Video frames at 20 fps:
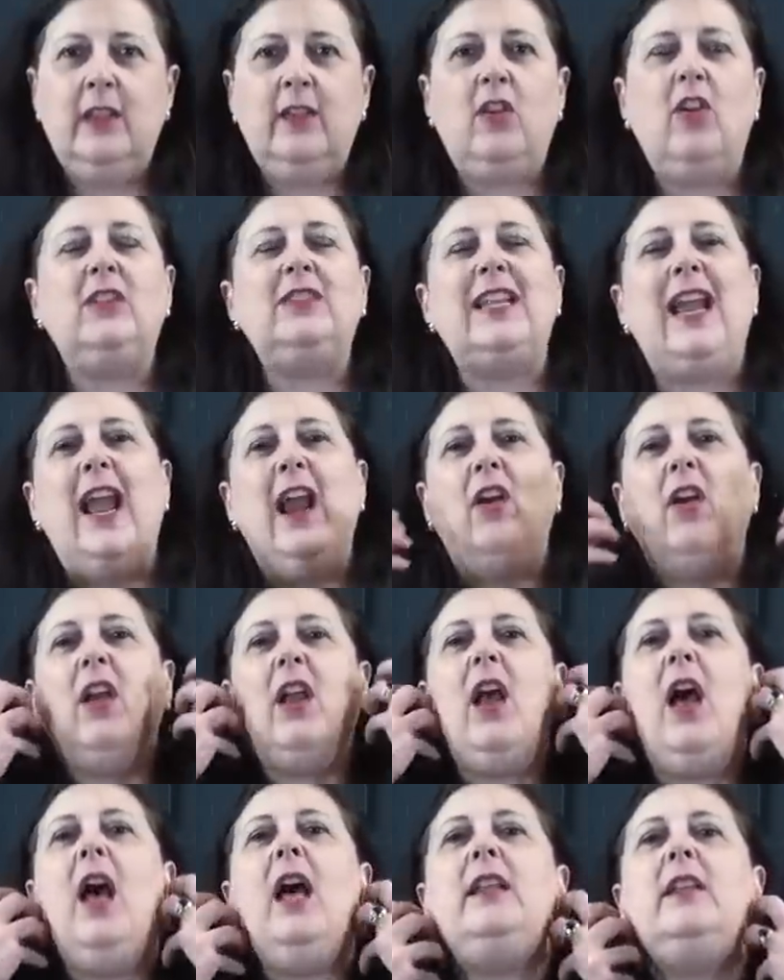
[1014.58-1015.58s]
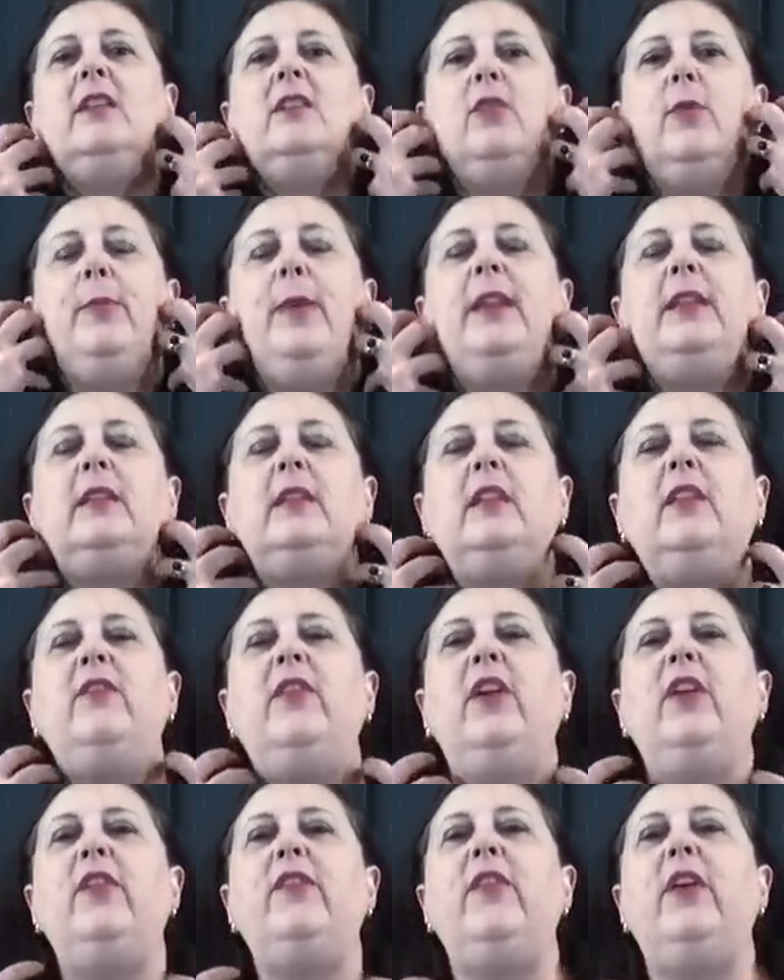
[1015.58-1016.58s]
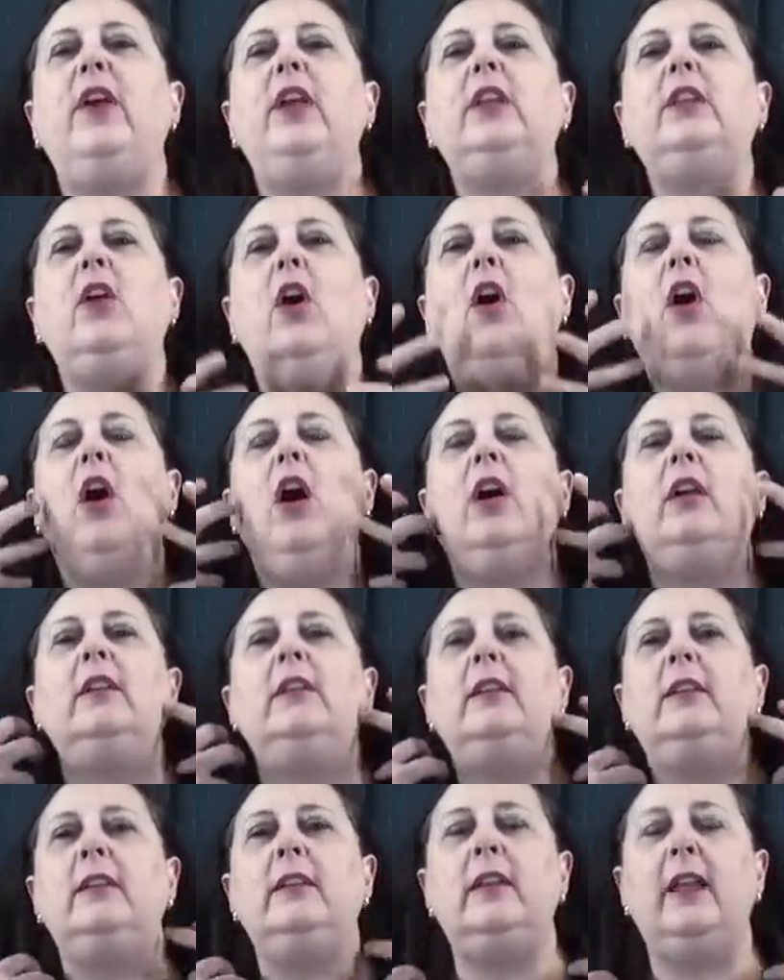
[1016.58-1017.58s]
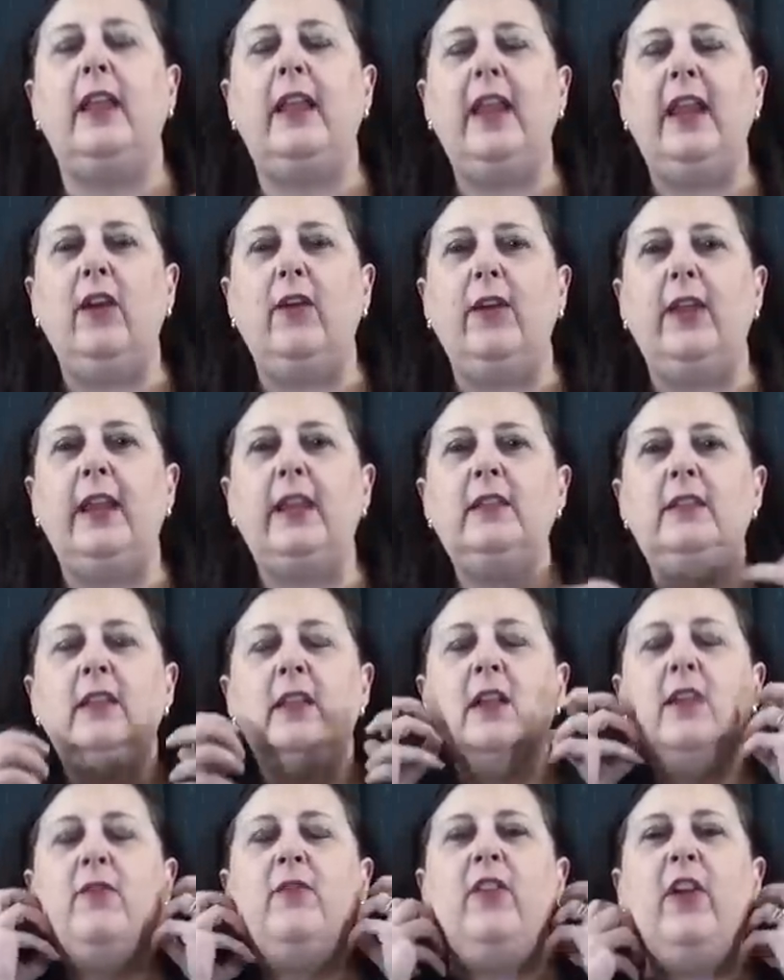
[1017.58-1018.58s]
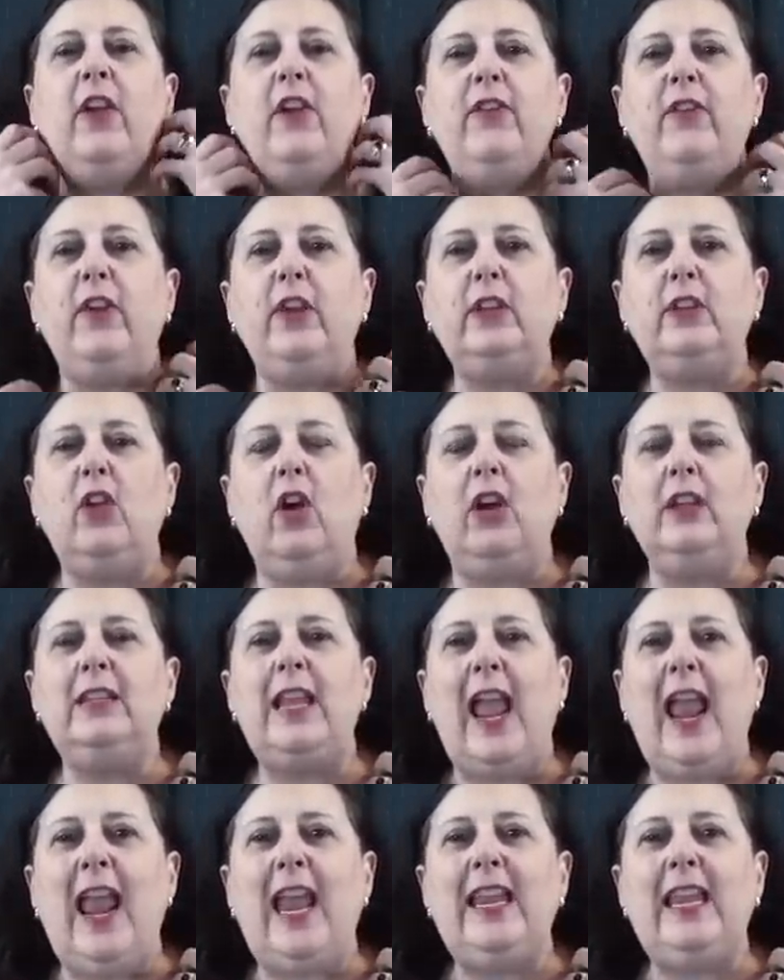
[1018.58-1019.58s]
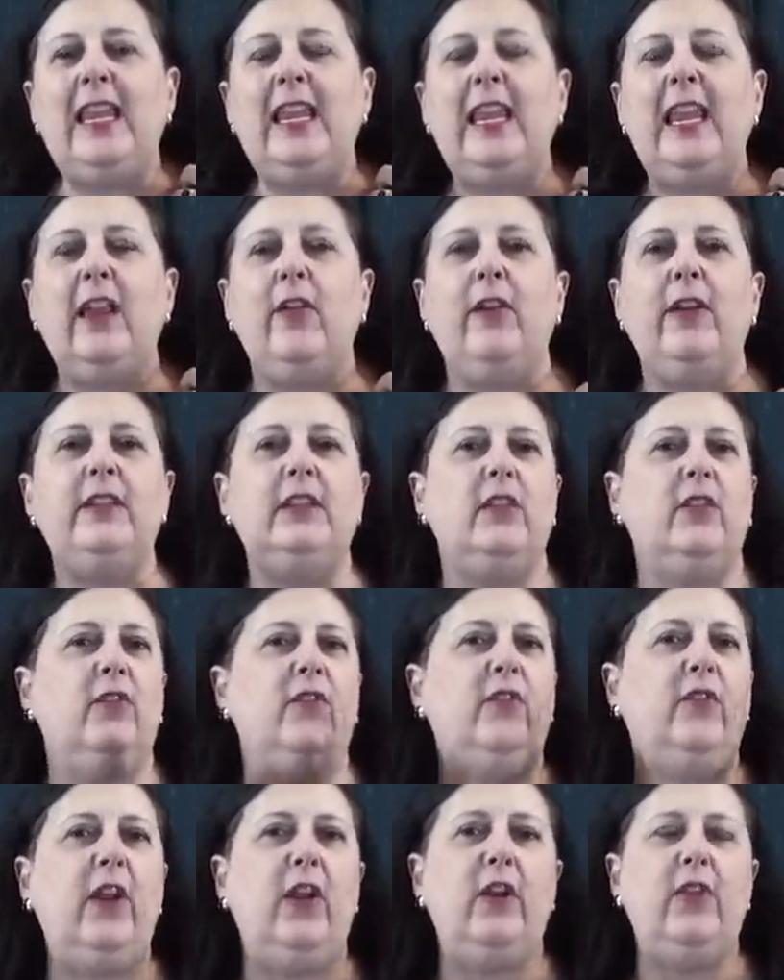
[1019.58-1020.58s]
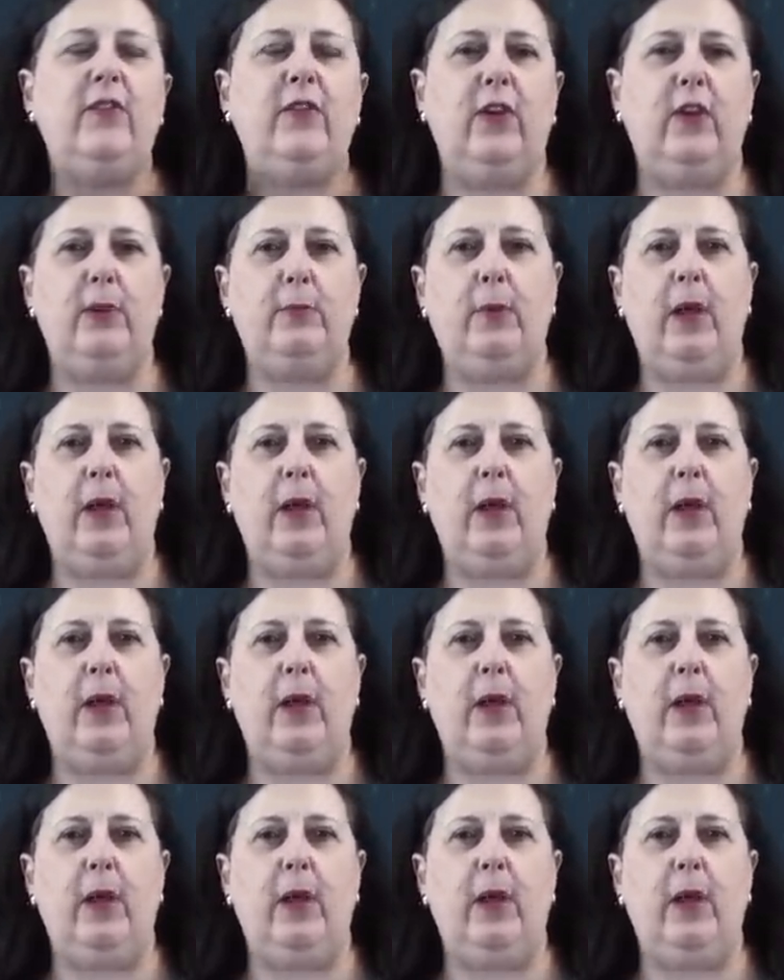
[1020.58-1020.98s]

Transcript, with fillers: It's called arracondas. They're basically very, very long earrings. Very, very long hanging earrings that are very, very